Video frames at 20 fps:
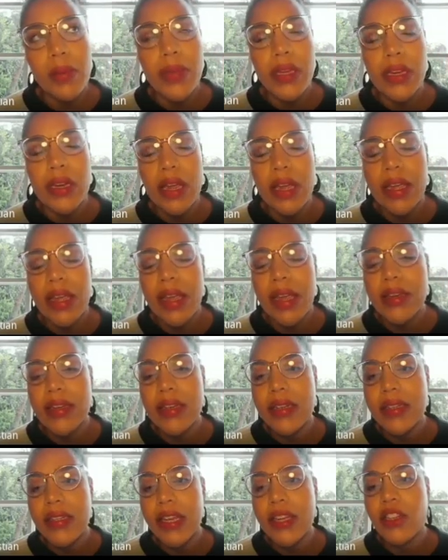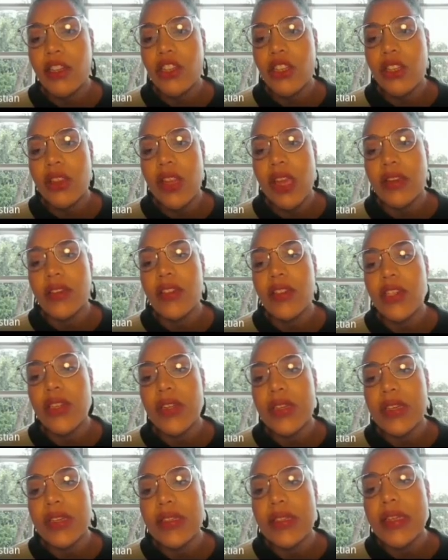in AI detection than
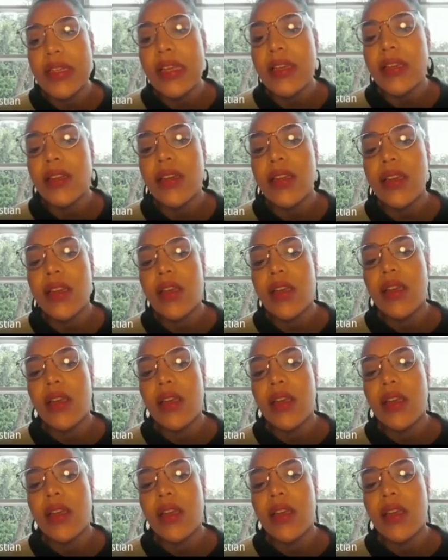Turnitin.